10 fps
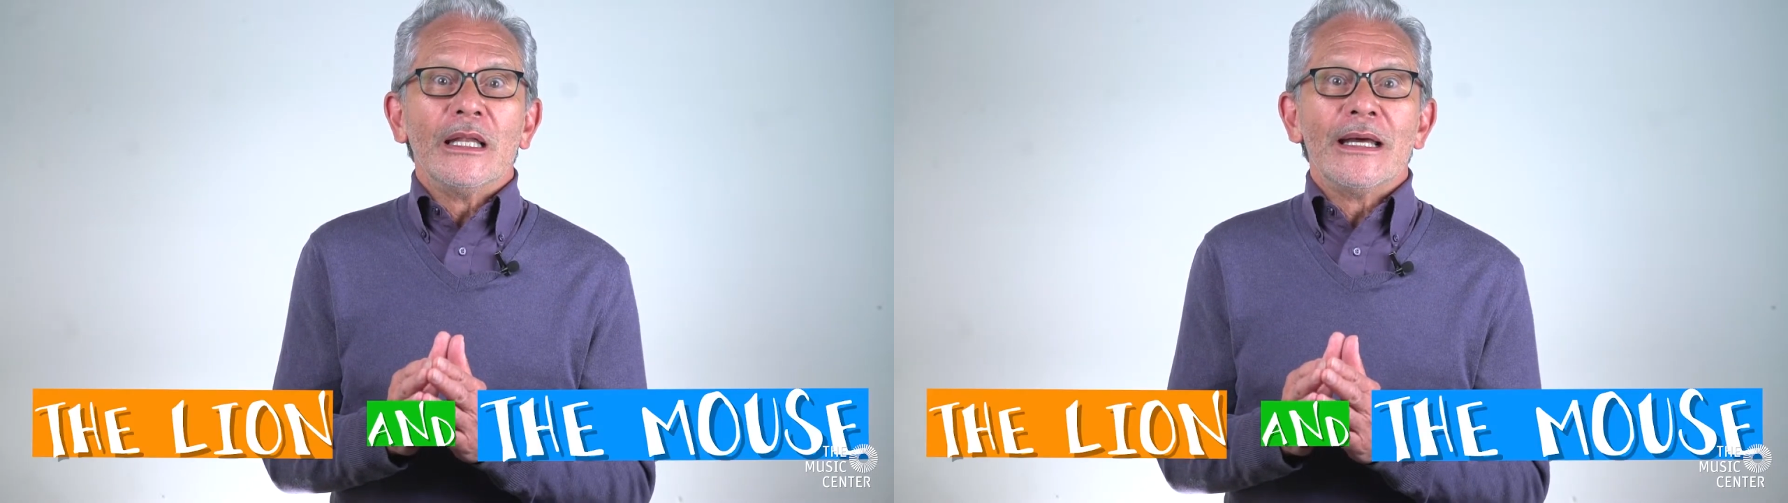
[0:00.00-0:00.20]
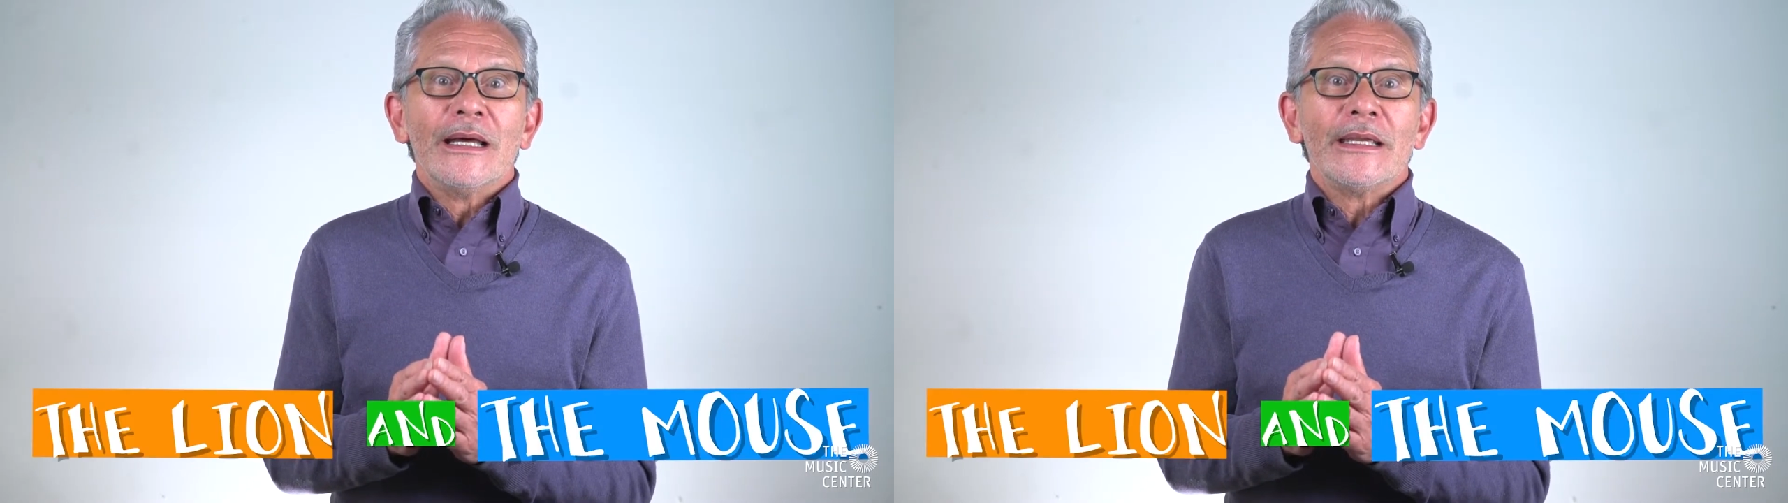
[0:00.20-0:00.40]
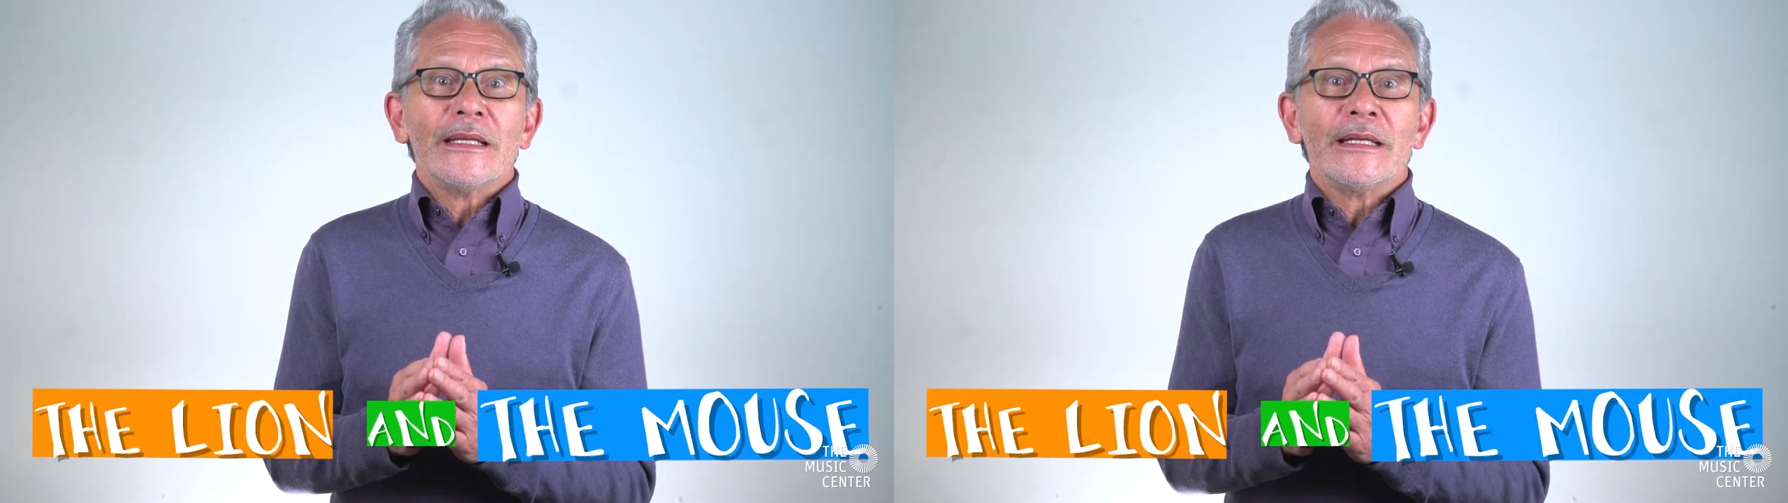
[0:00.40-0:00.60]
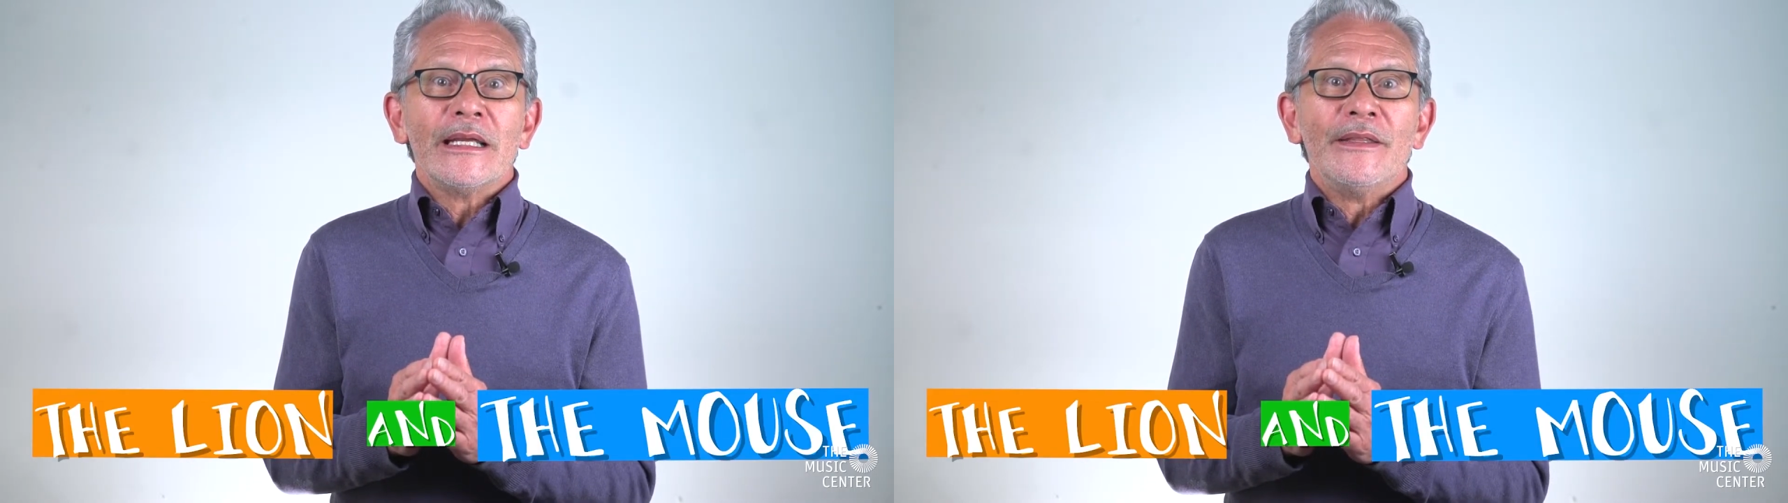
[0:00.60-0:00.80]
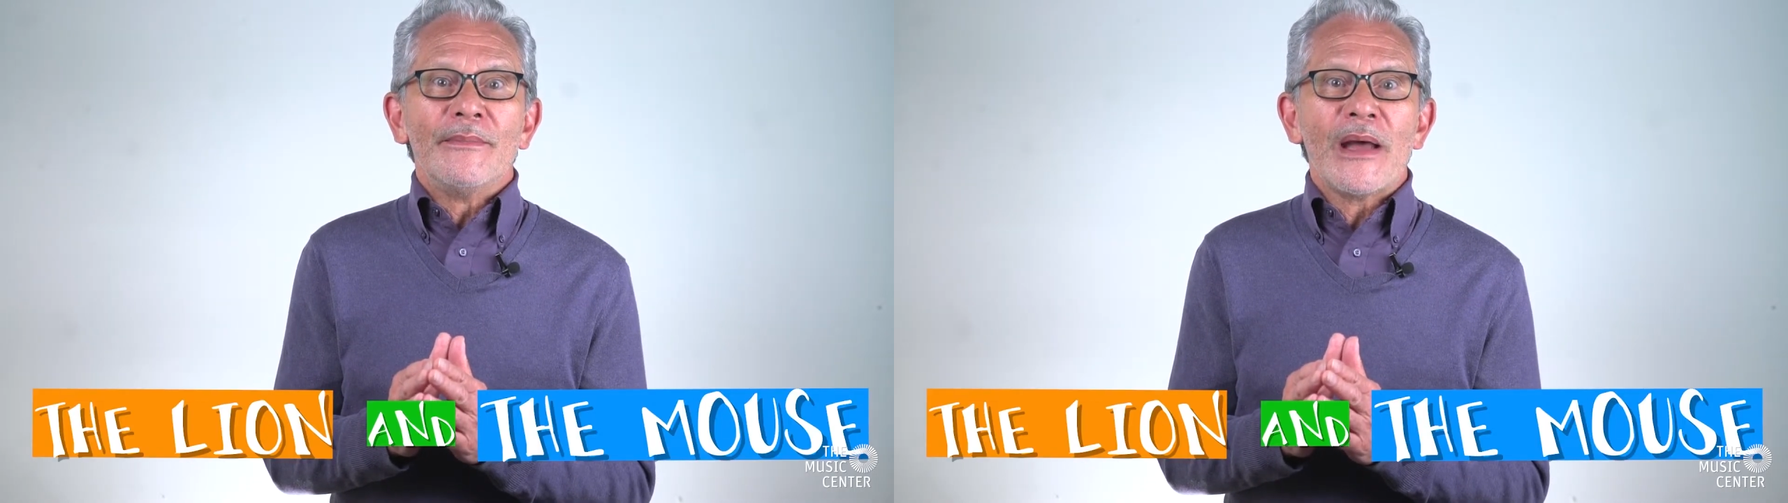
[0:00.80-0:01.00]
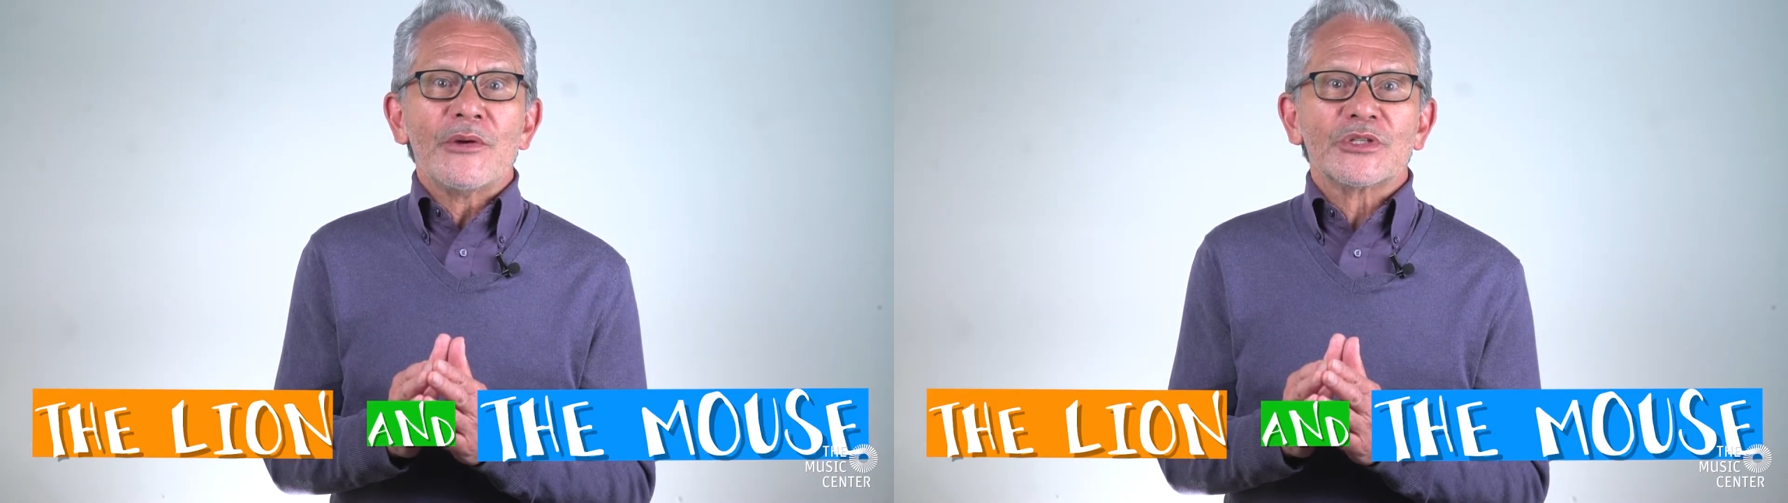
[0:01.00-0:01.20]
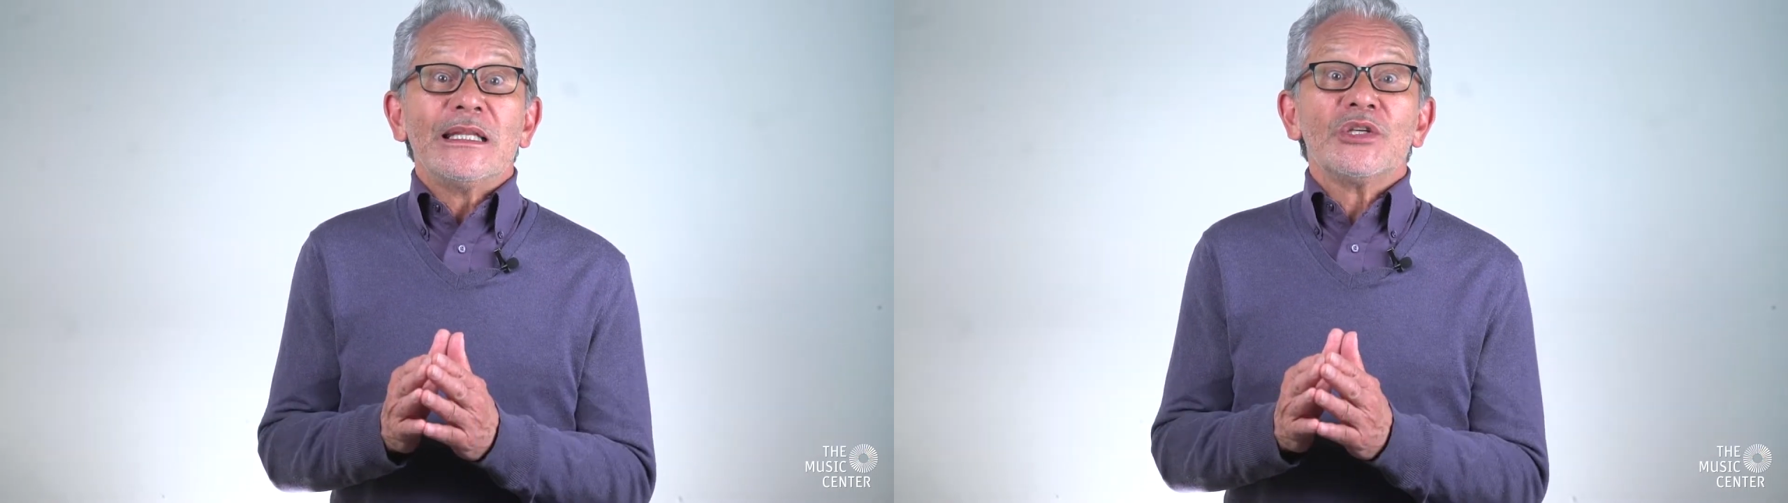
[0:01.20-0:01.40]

Lion and the Mouse.